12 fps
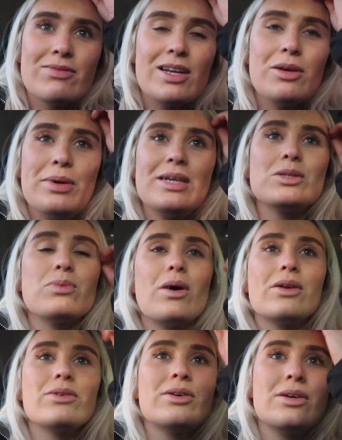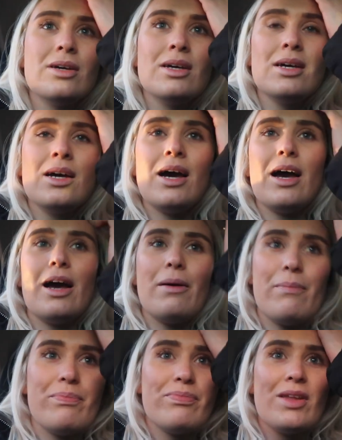a really weird one.
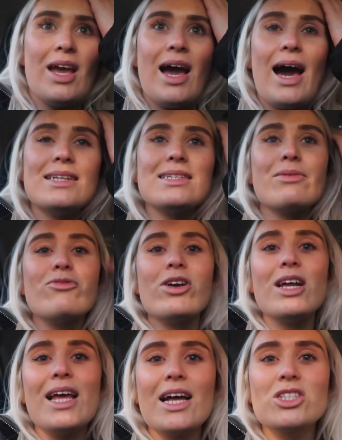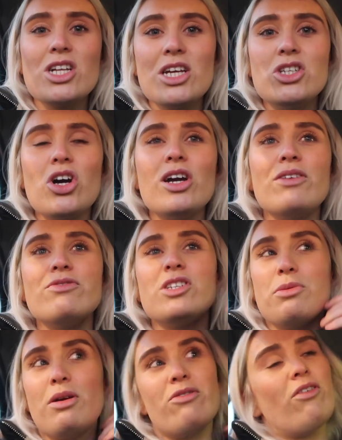And I'm really actually enjoying
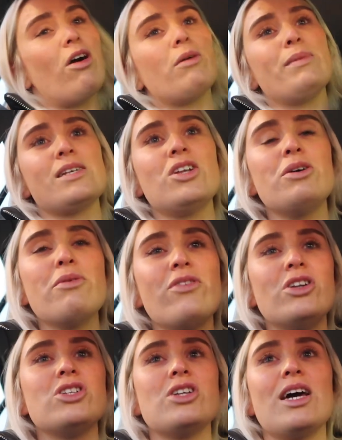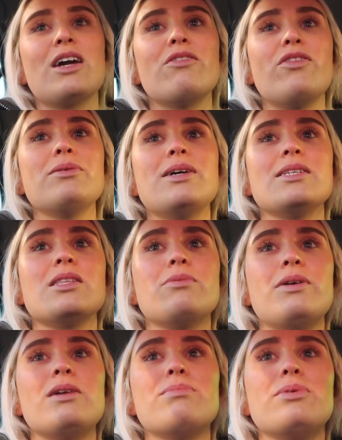doing Vlogmas. I know we've only done like a few days of the
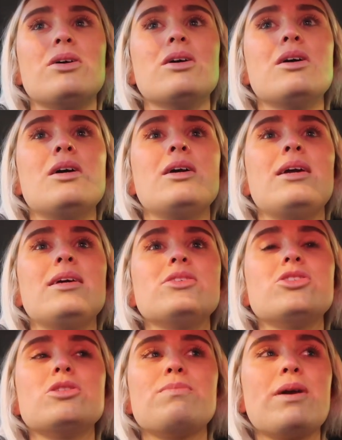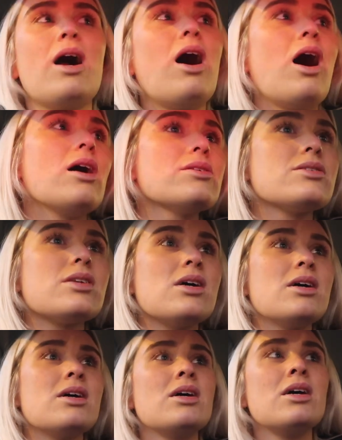week, but it's just because,
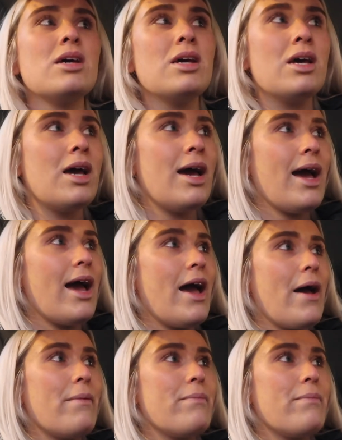go